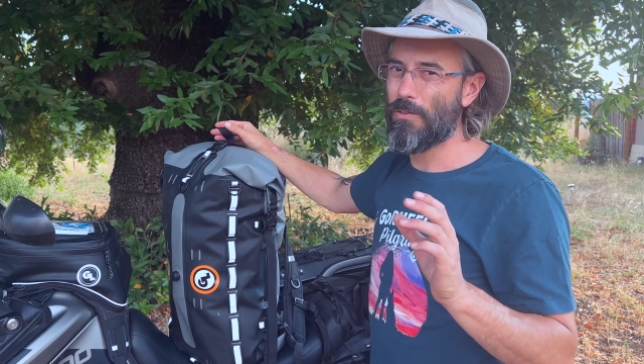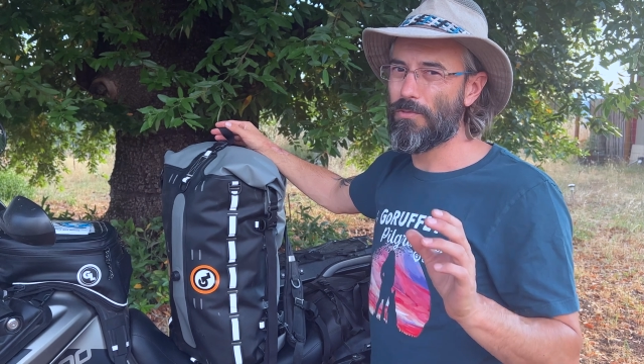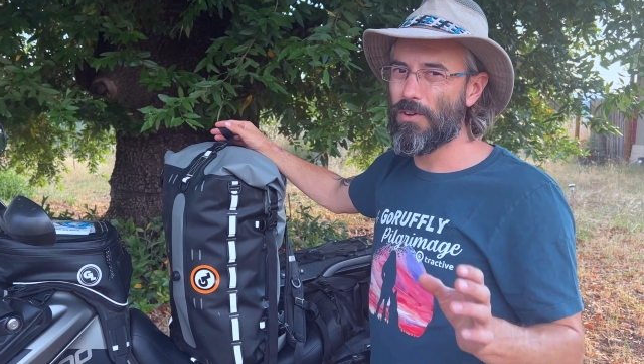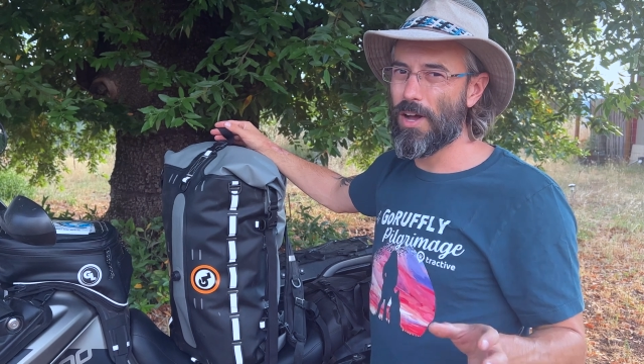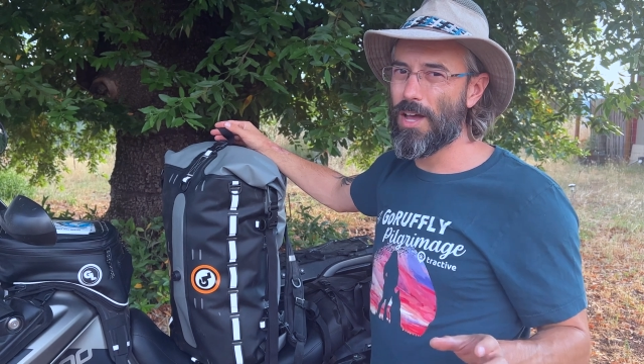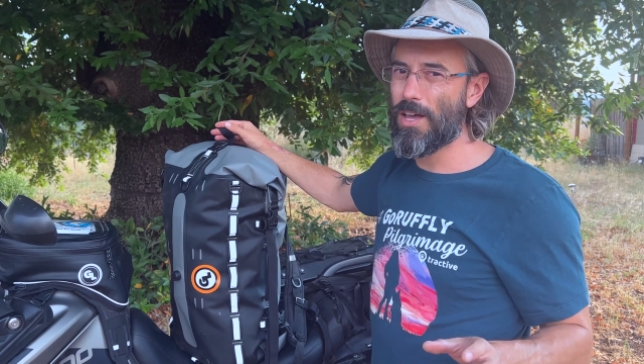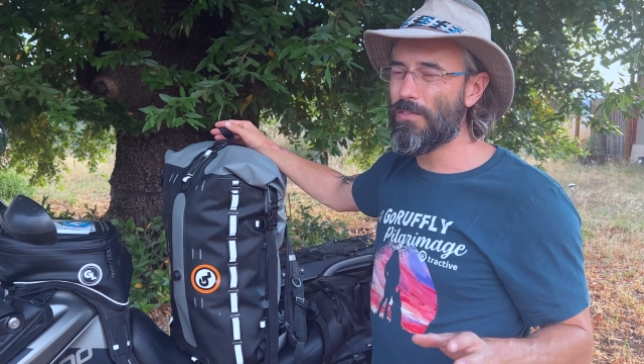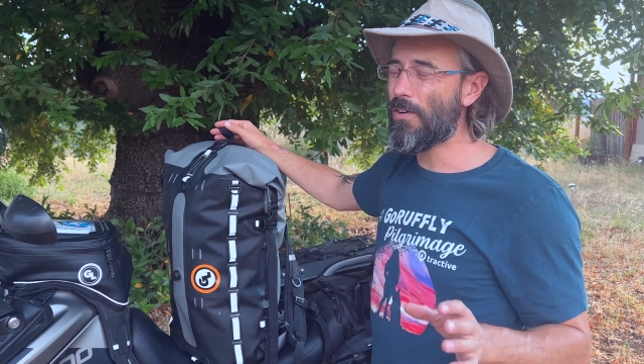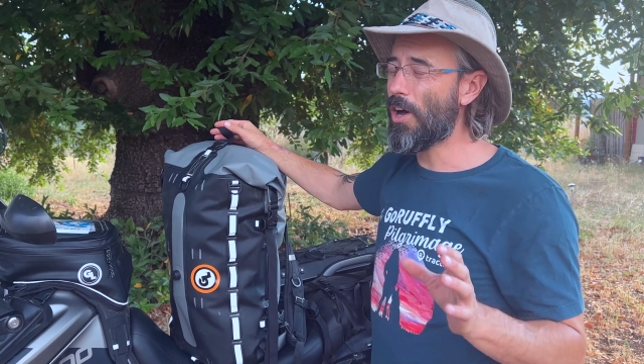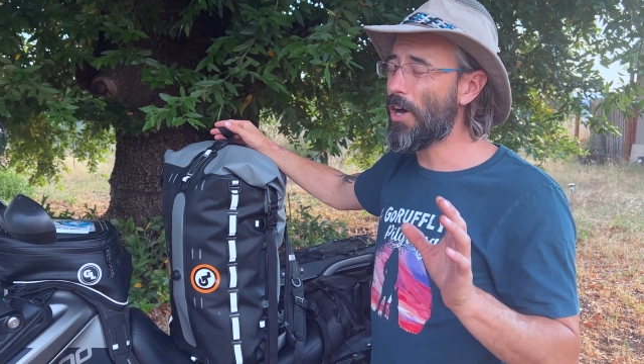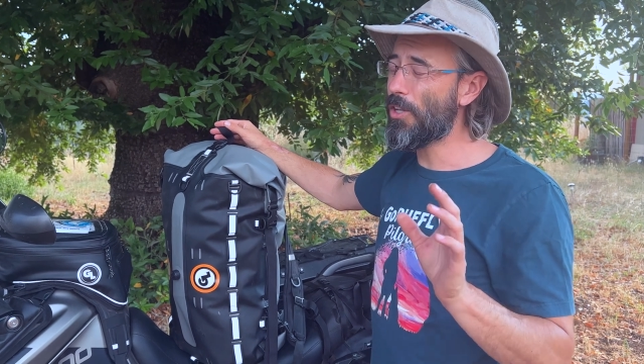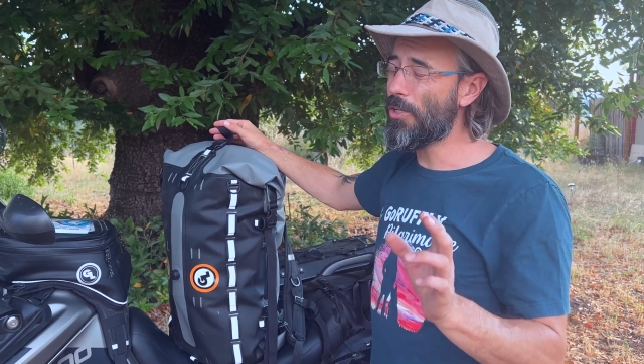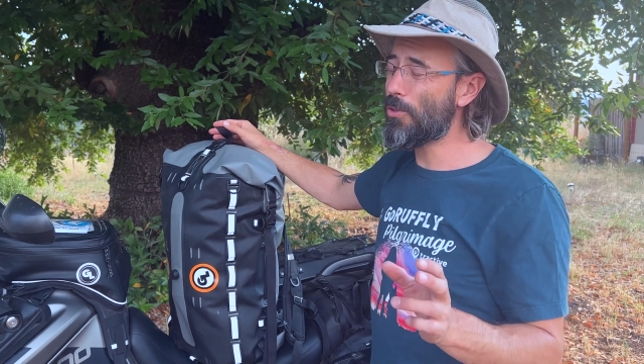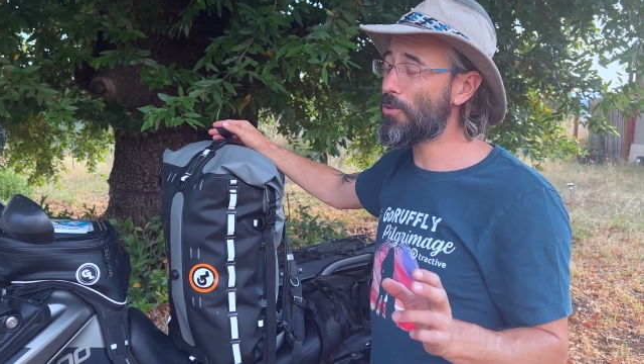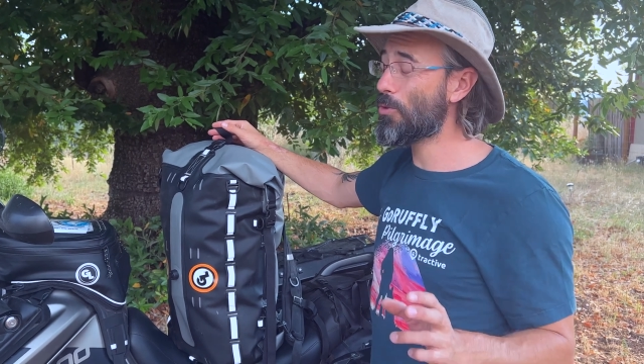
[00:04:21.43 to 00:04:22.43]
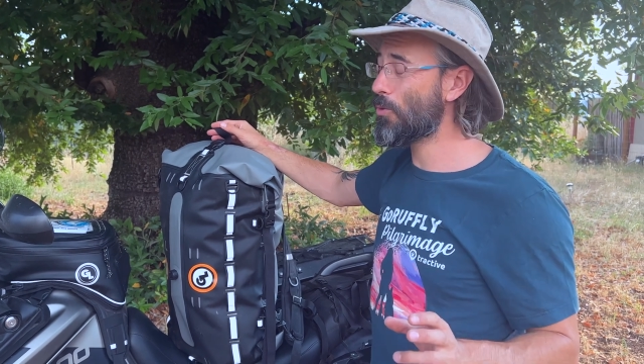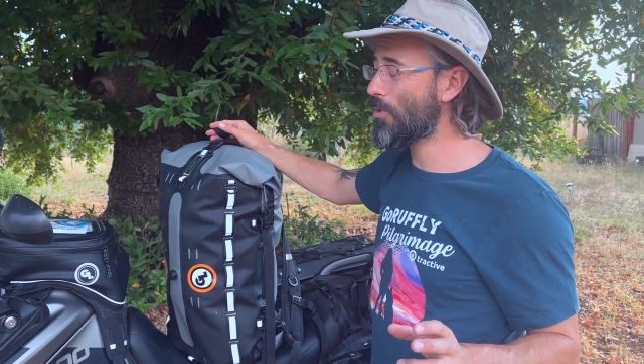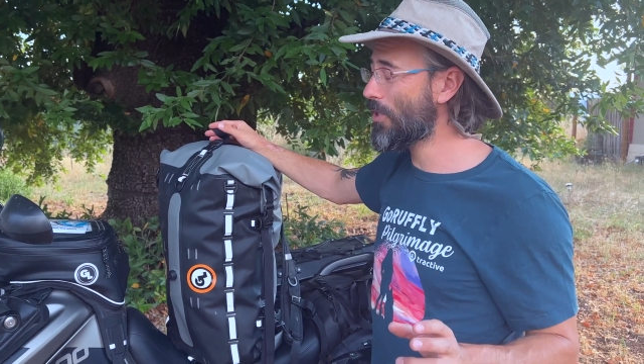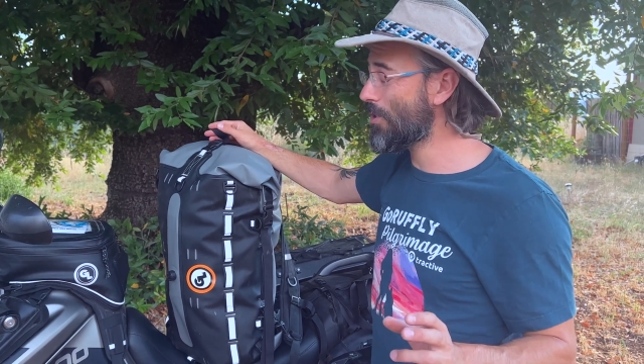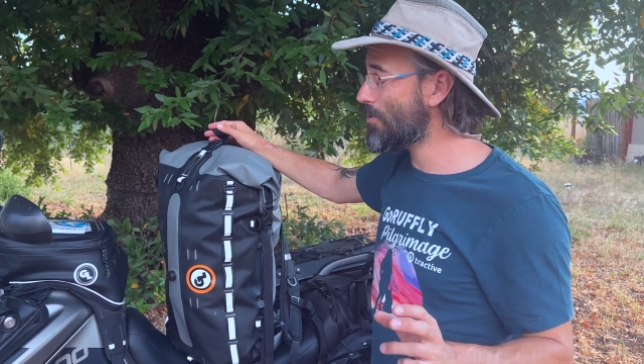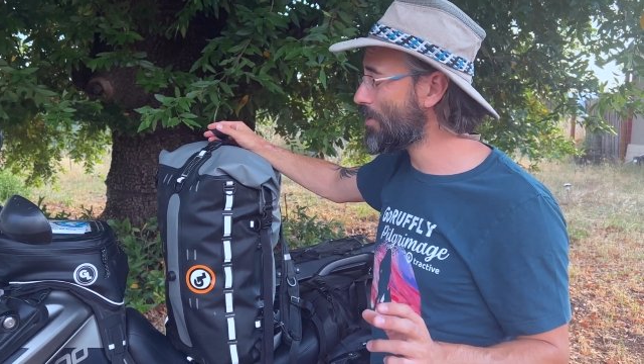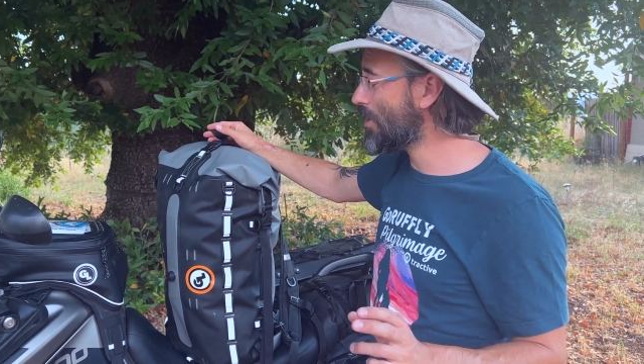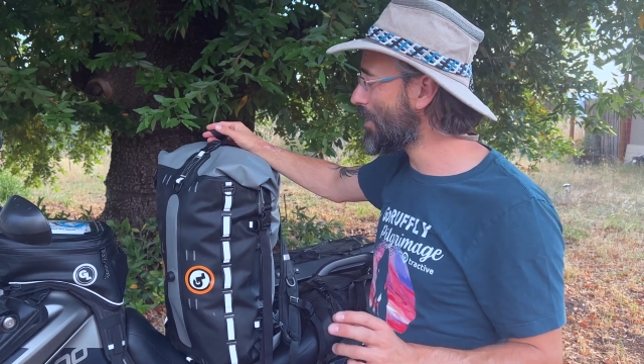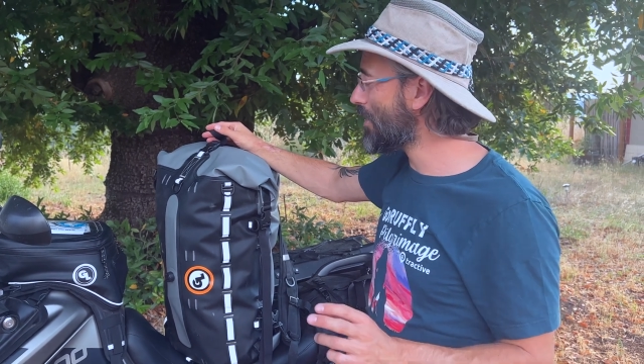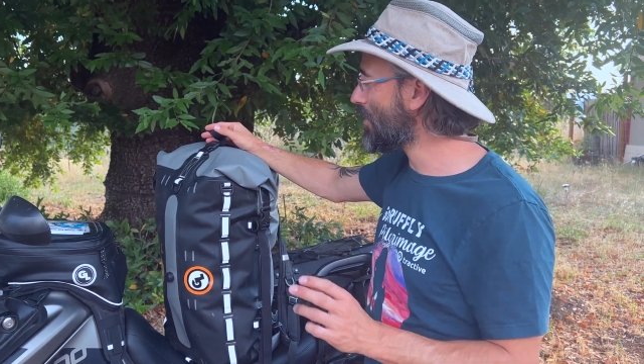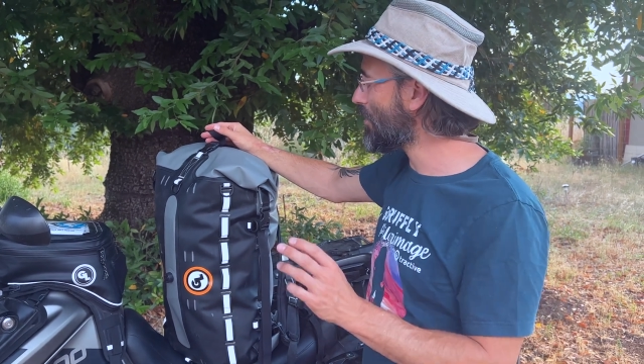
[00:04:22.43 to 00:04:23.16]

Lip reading: 5 unusual uses